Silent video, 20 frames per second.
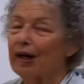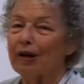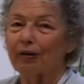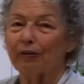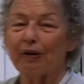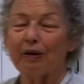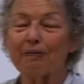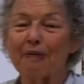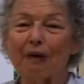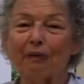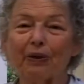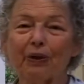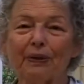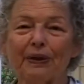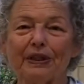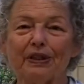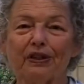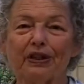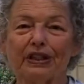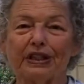Remember, we
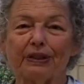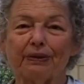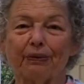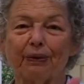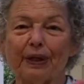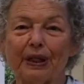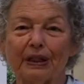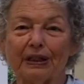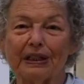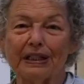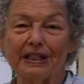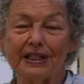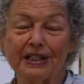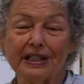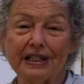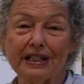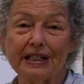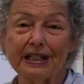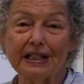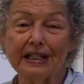looked at
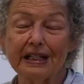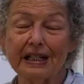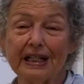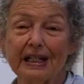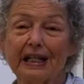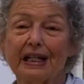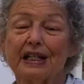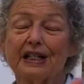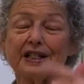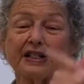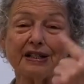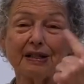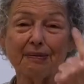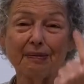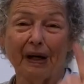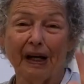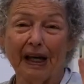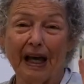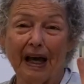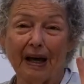realistic,
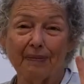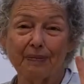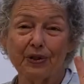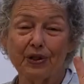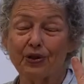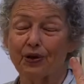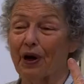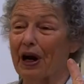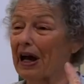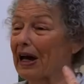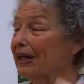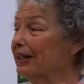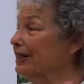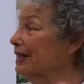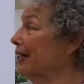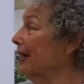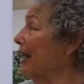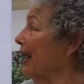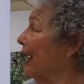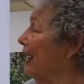semi-abstract,
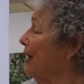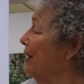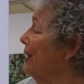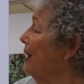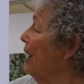and